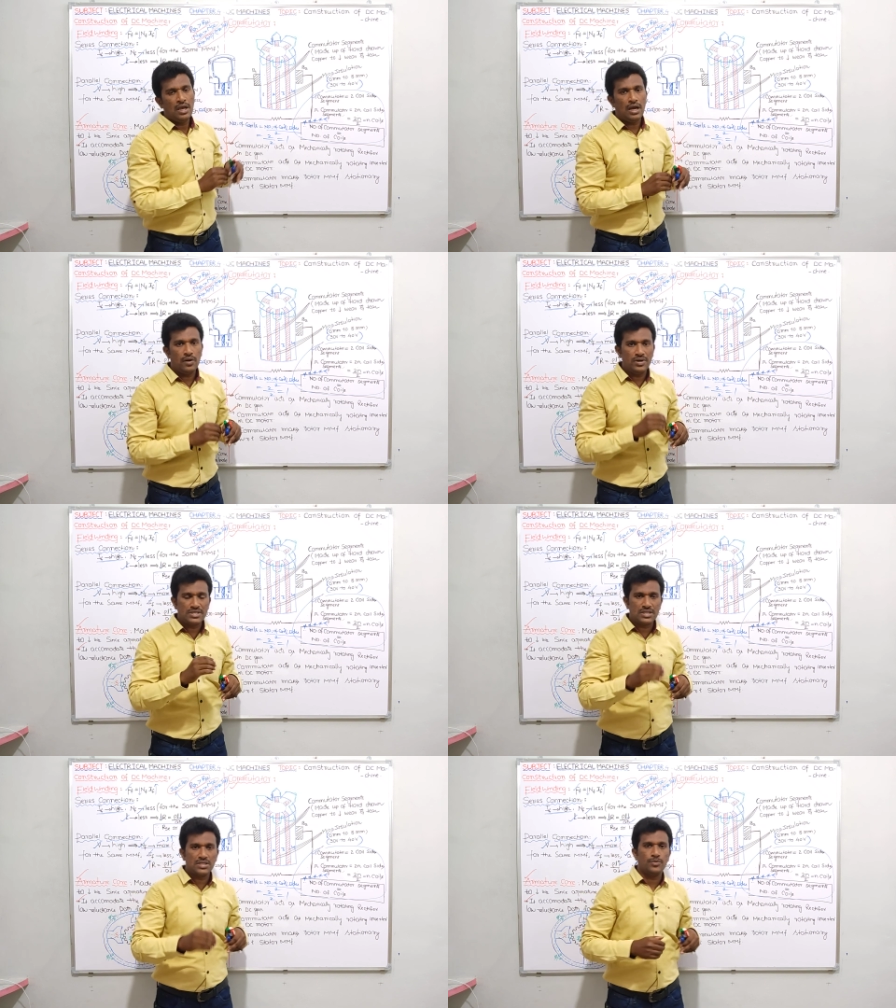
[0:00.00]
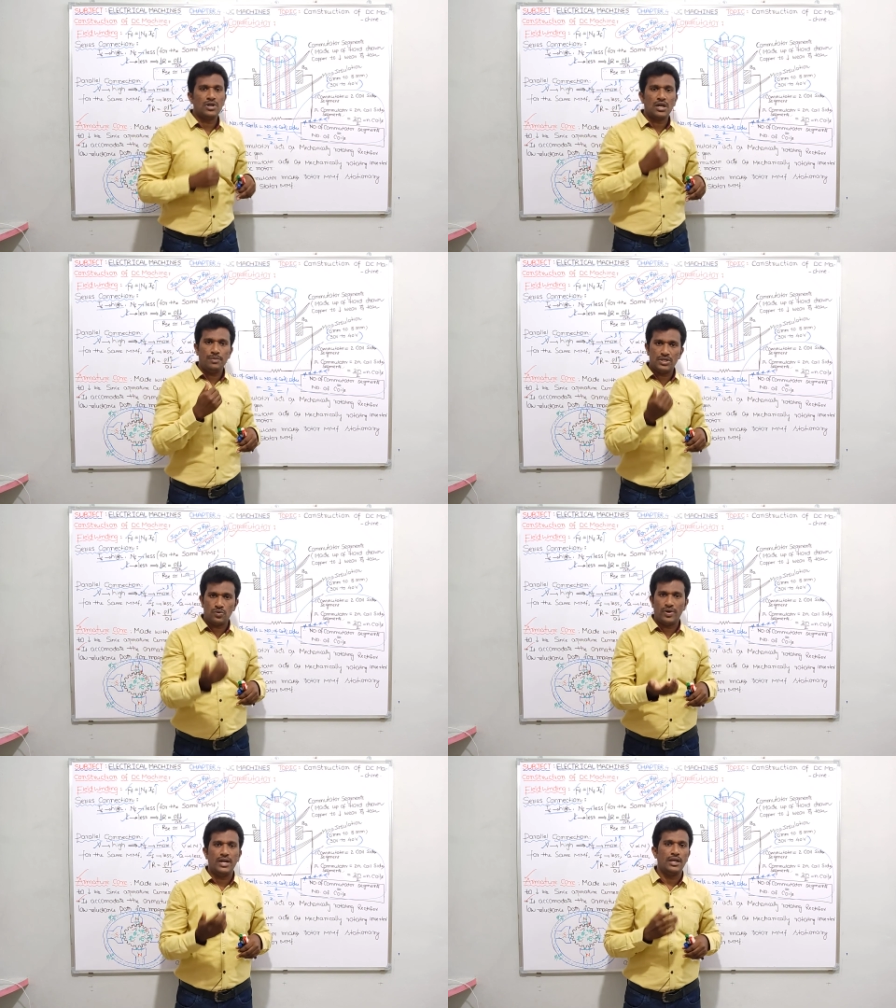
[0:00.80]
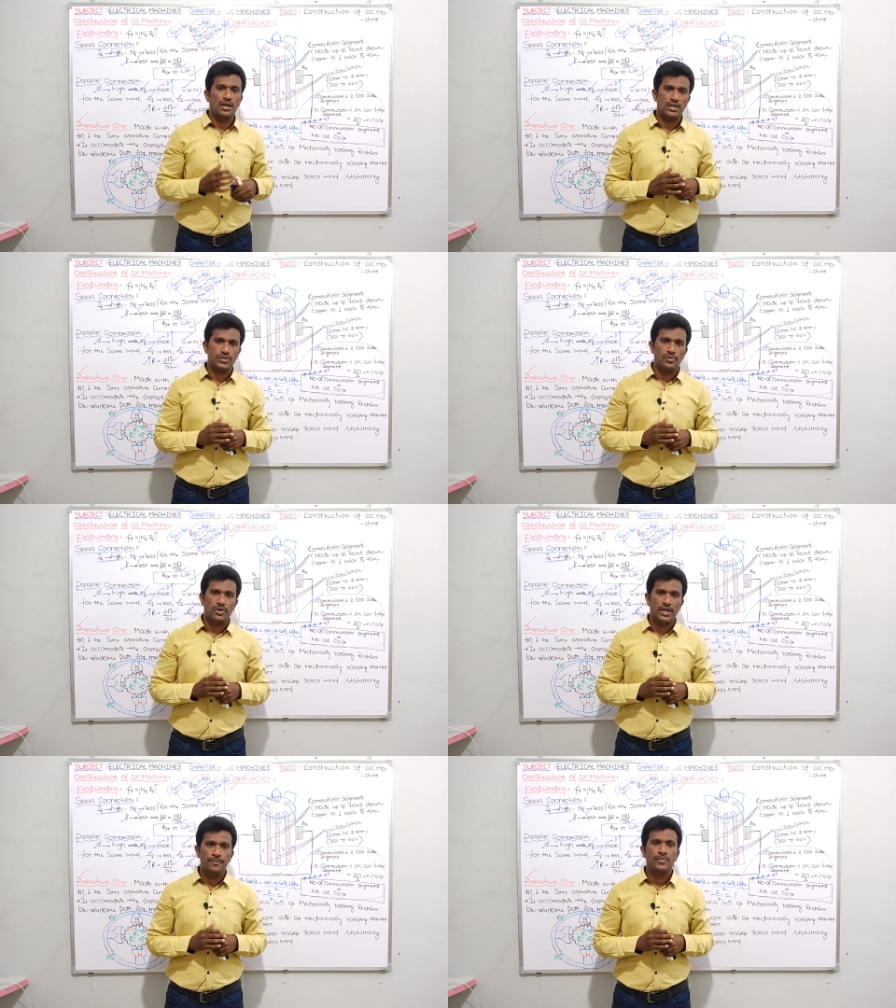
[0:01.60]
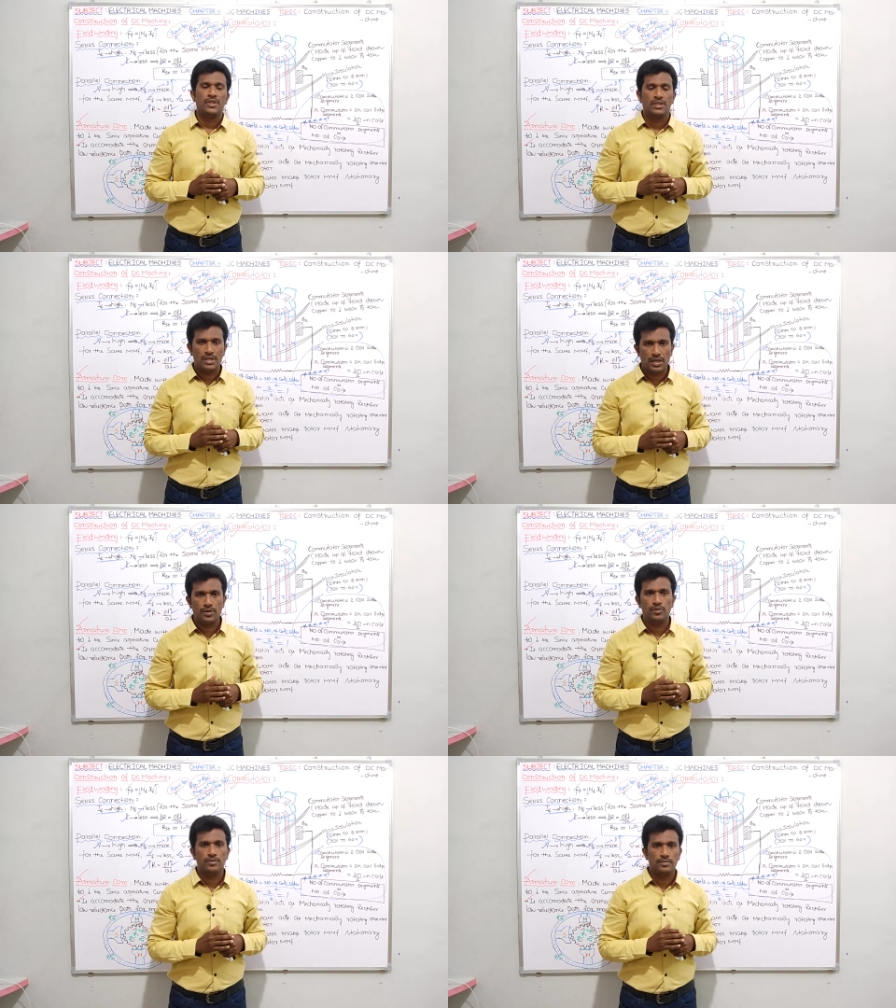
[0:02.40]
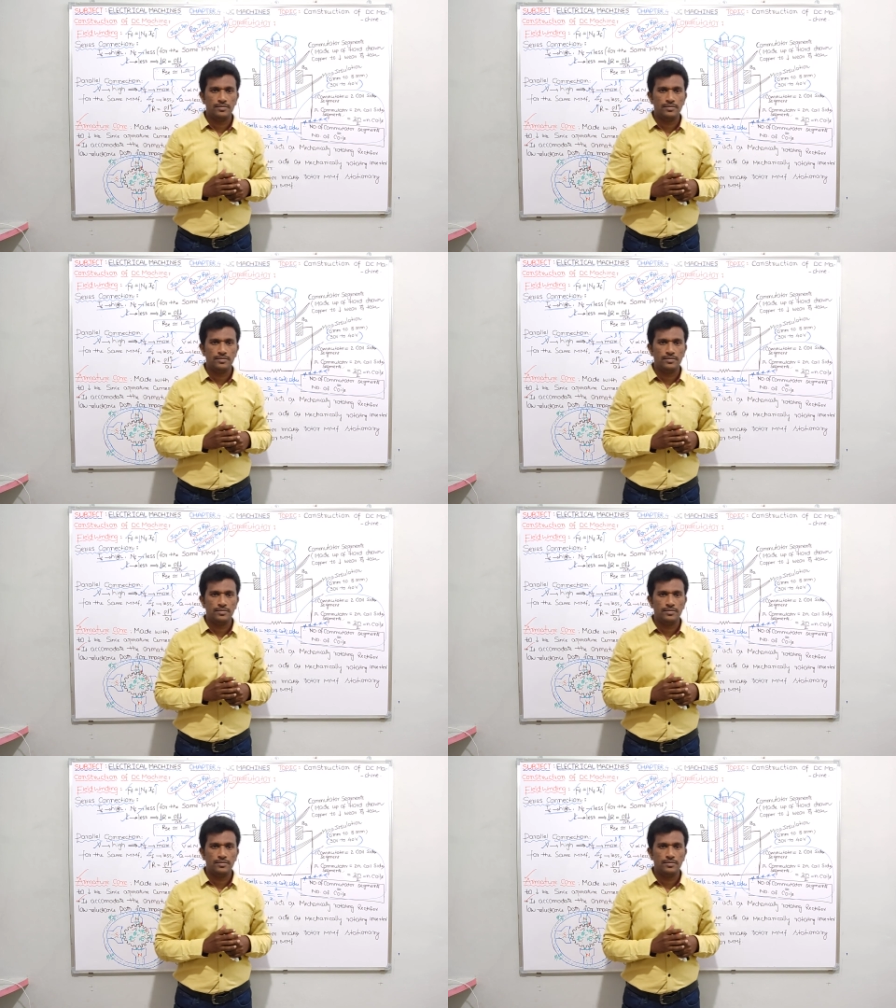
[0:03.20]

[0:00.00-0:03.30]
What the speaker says: and we'll discuss about armature winding also. Okay. Thank you.